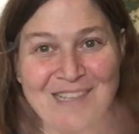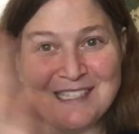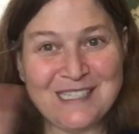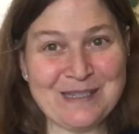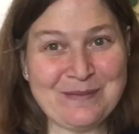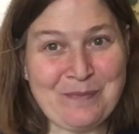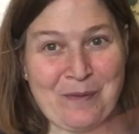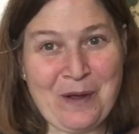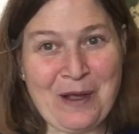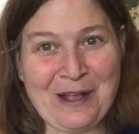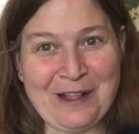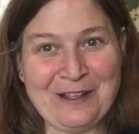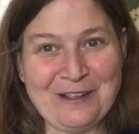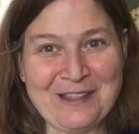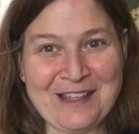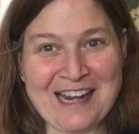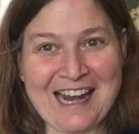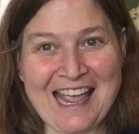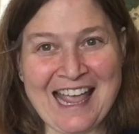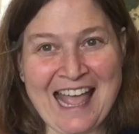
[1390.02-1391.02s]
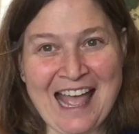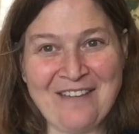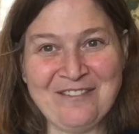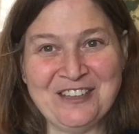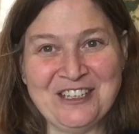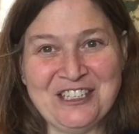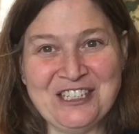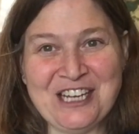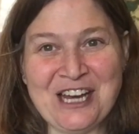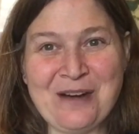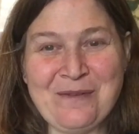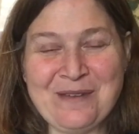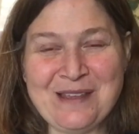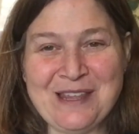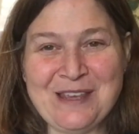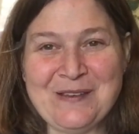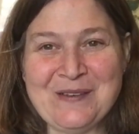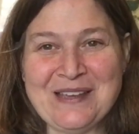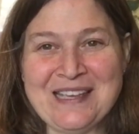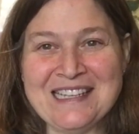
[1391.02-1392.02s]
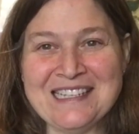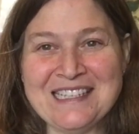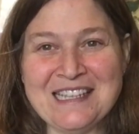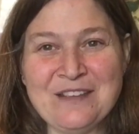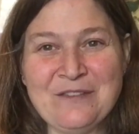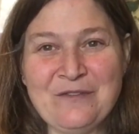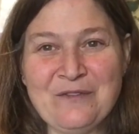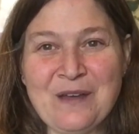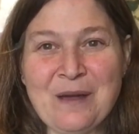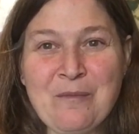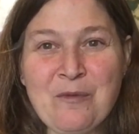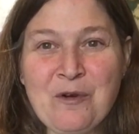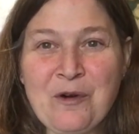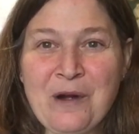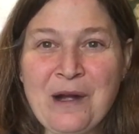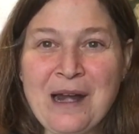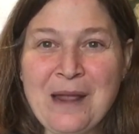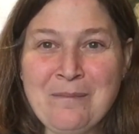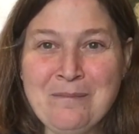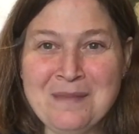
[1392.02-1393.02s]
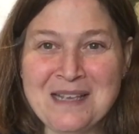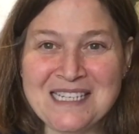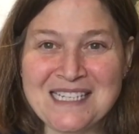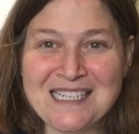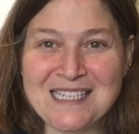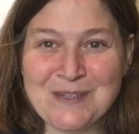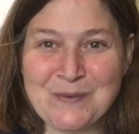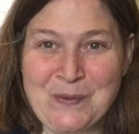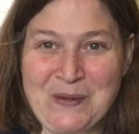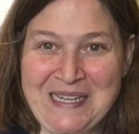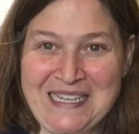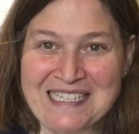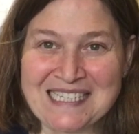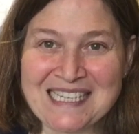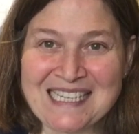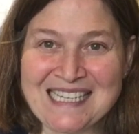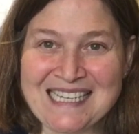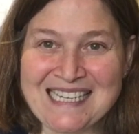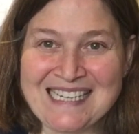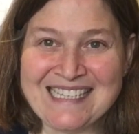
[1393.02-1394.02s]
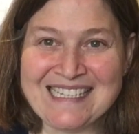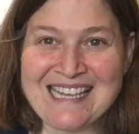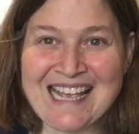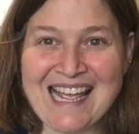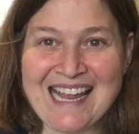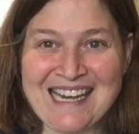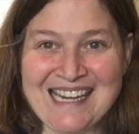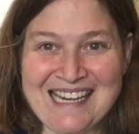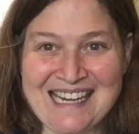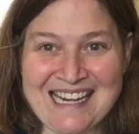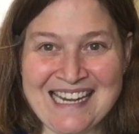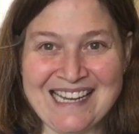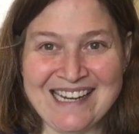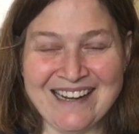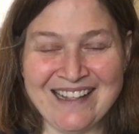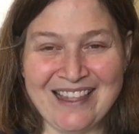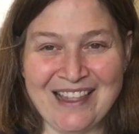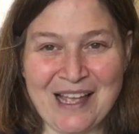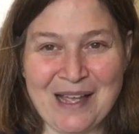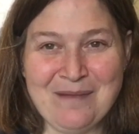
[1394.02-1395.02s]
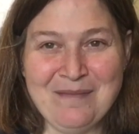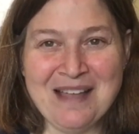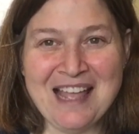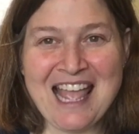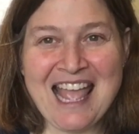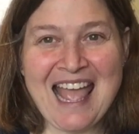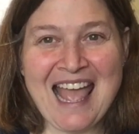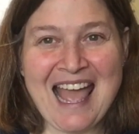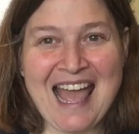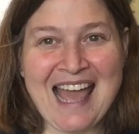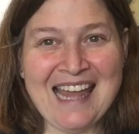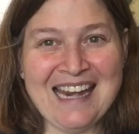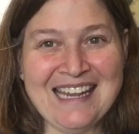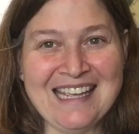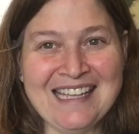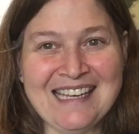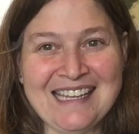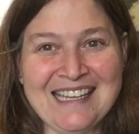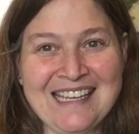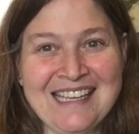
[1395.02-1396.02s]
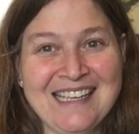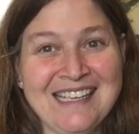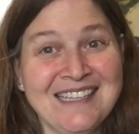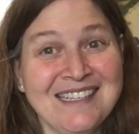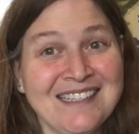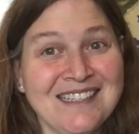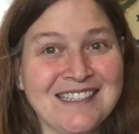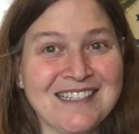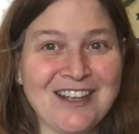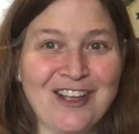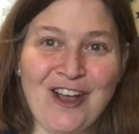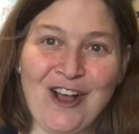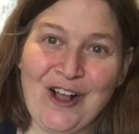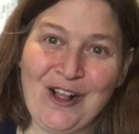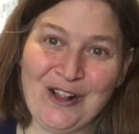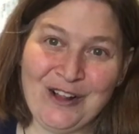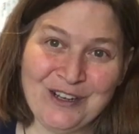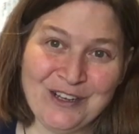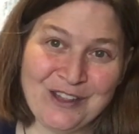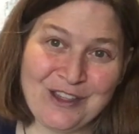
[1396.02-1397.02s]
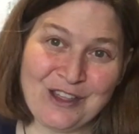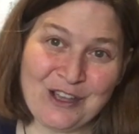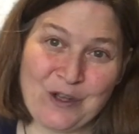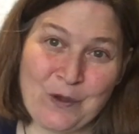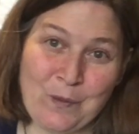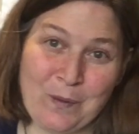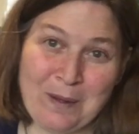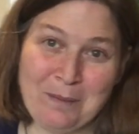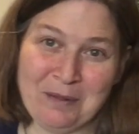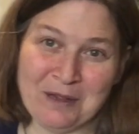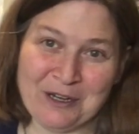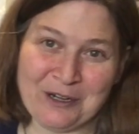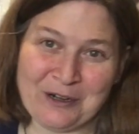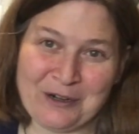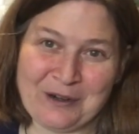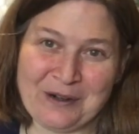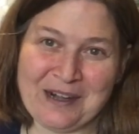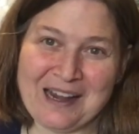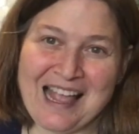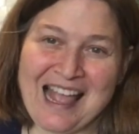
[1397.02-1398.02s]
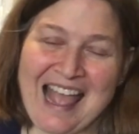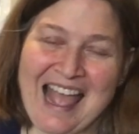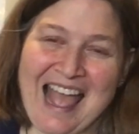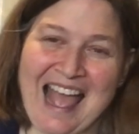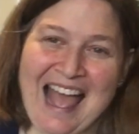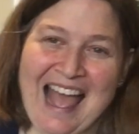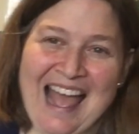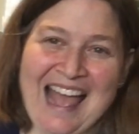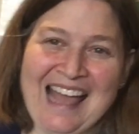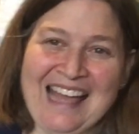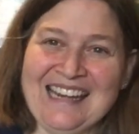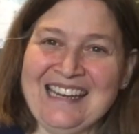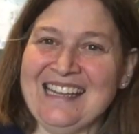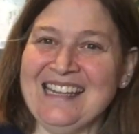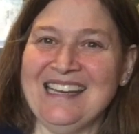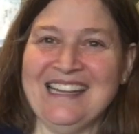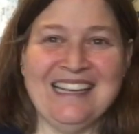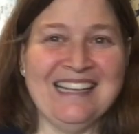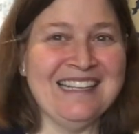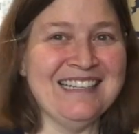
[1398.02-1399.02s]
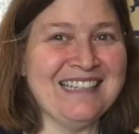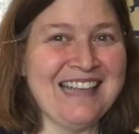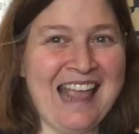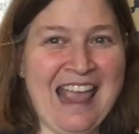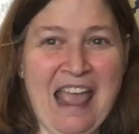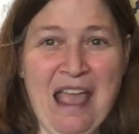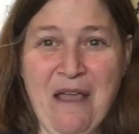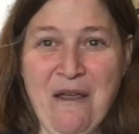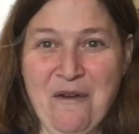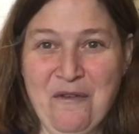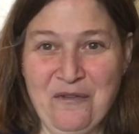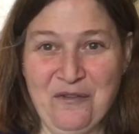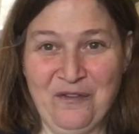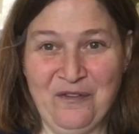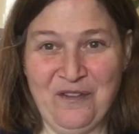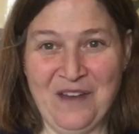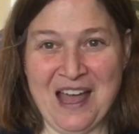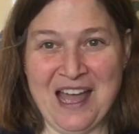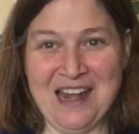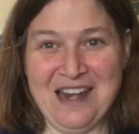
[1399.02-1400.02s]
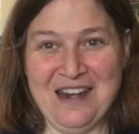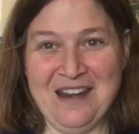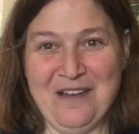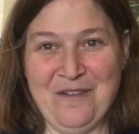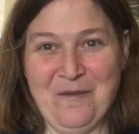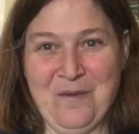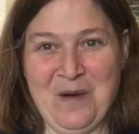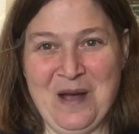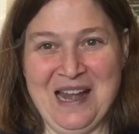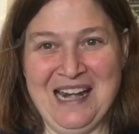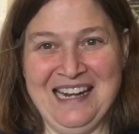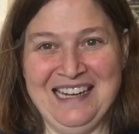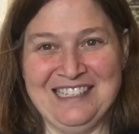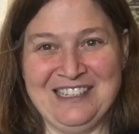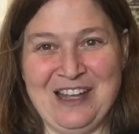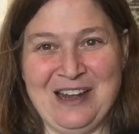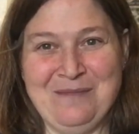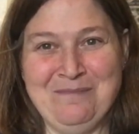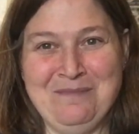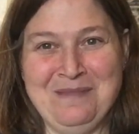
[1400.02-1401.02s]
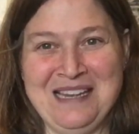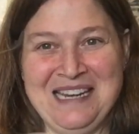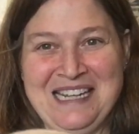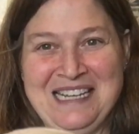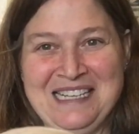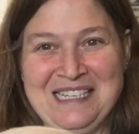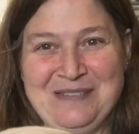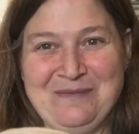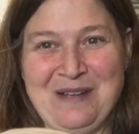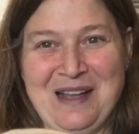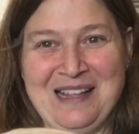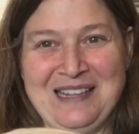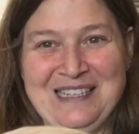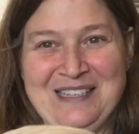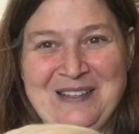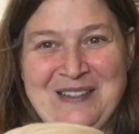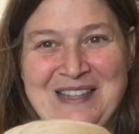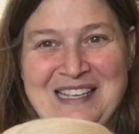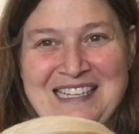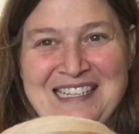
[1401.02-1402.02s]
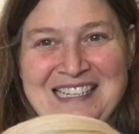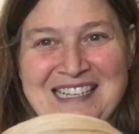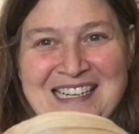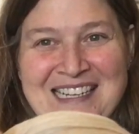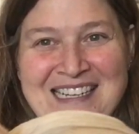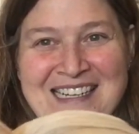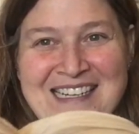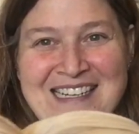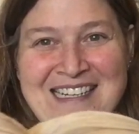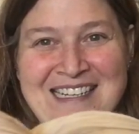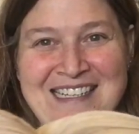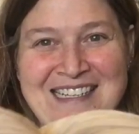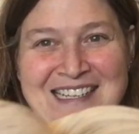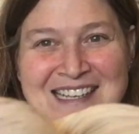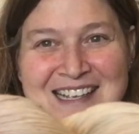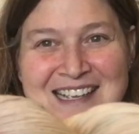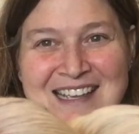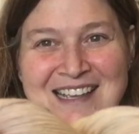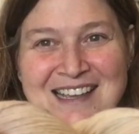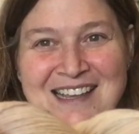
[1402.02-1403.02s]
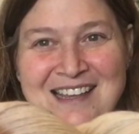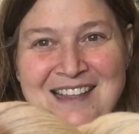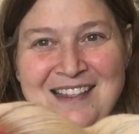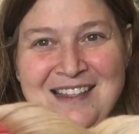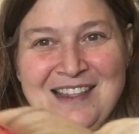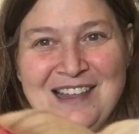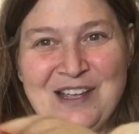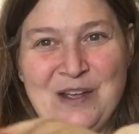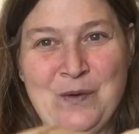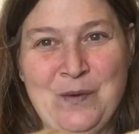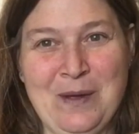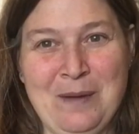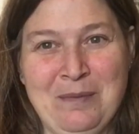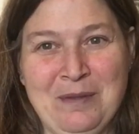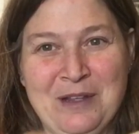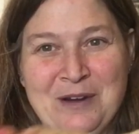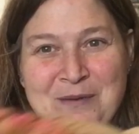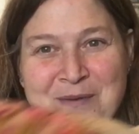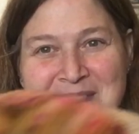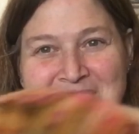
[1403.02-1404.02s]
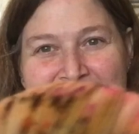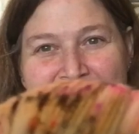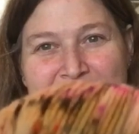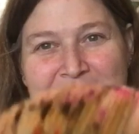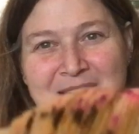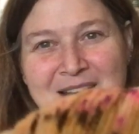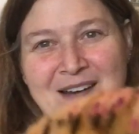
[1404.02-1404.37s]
spoiler that I have to share with you is the February Mrs. Weasley's Knit Club, and it is called the Quibbler, and it is a fun one. It's got a mini as well. So this is the Quibbler with that